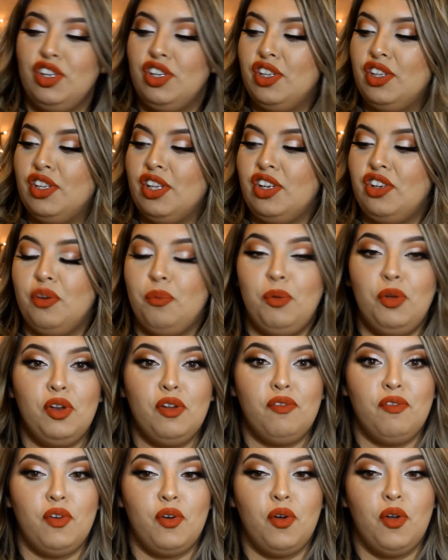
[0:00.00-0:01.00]
just such a
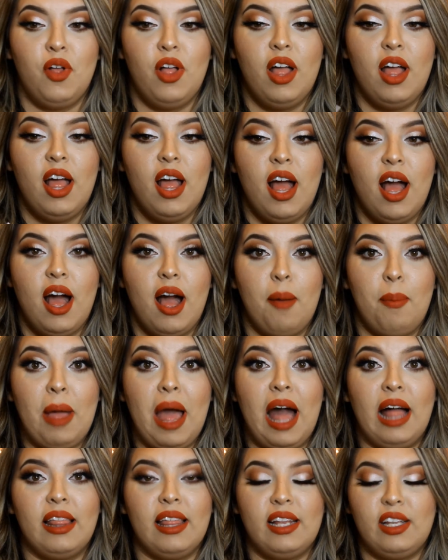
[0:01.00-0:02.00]
beautiful
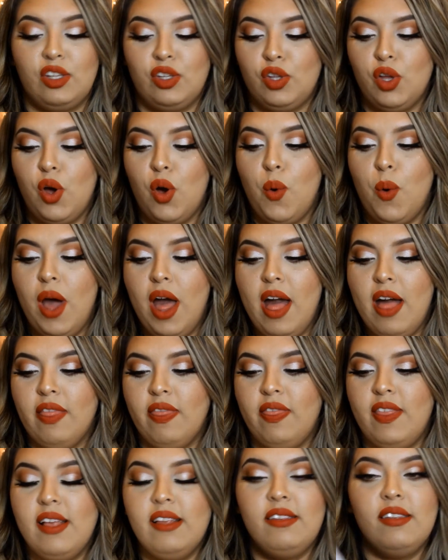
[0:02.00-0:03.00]
palette. So
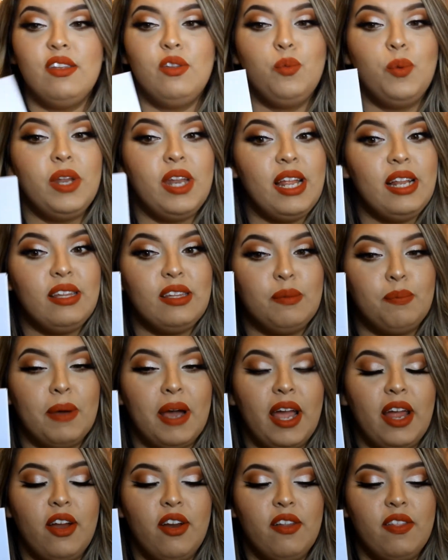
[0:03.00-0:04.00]
this is what
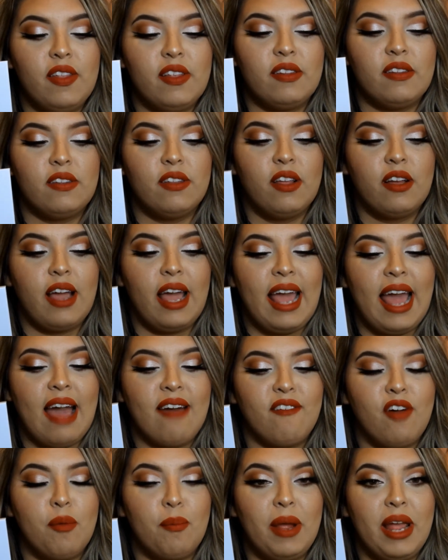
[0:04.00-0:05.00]
inspired this look I
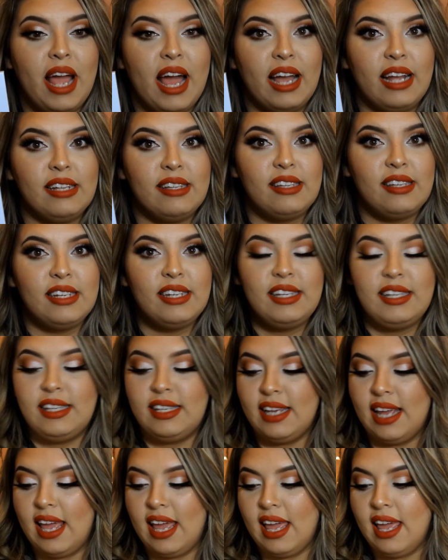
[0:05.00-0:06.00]
have on my eyes
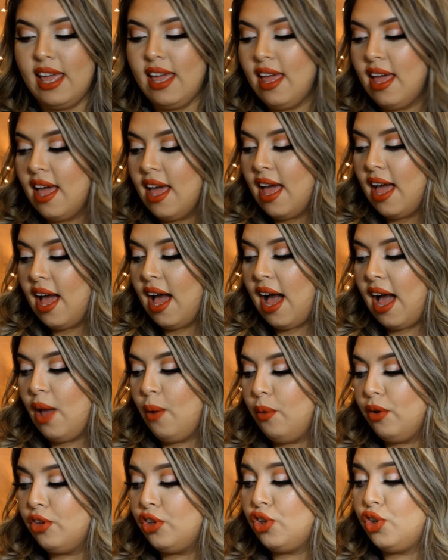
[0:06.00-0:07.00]
today.
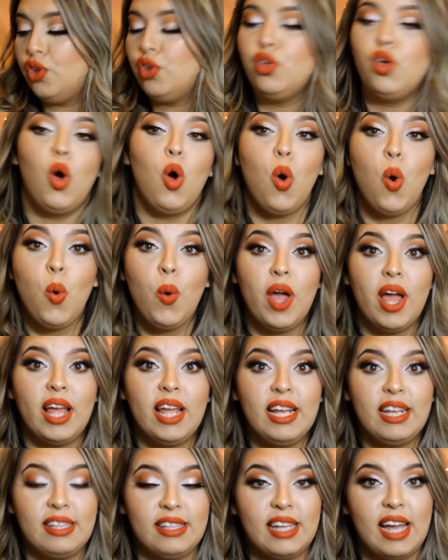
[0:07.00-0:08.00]
I was so
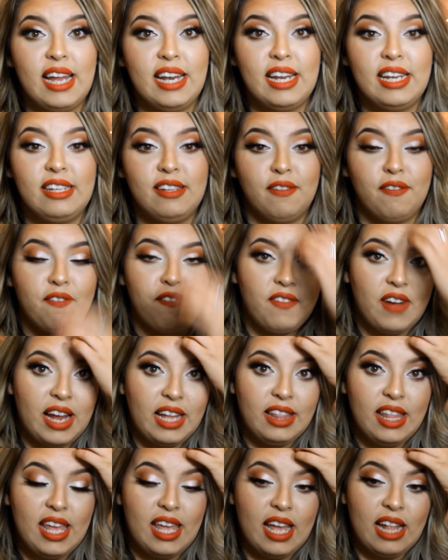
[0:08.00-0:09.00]
excited to
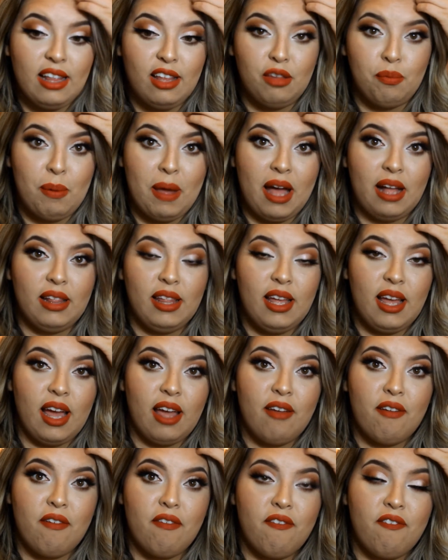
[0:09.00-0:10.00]
finally get this palette.
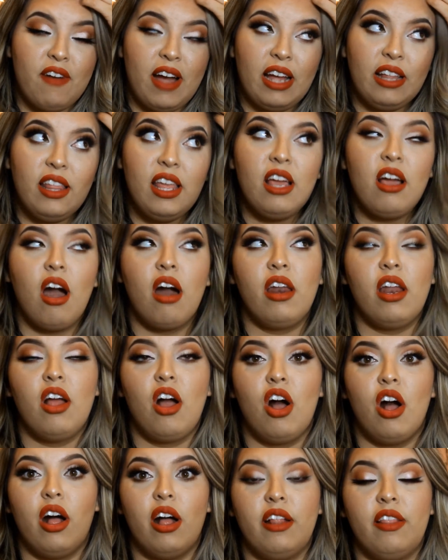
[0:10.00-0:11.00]
I finally got
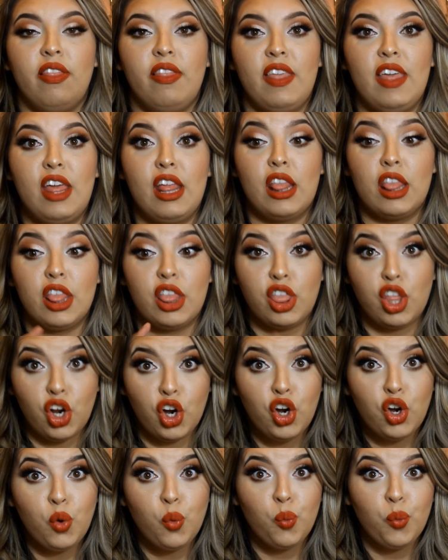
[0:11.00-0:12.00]
it on the
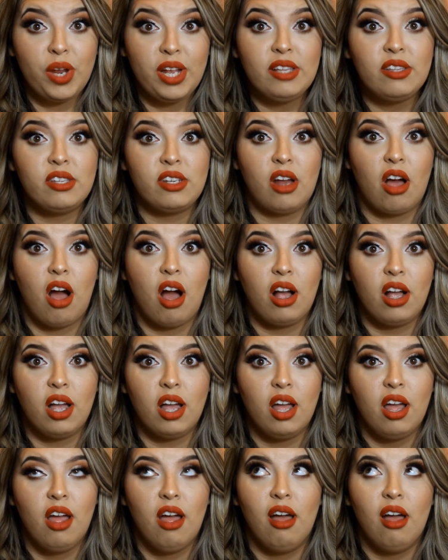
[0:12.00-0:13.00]
3rd restock.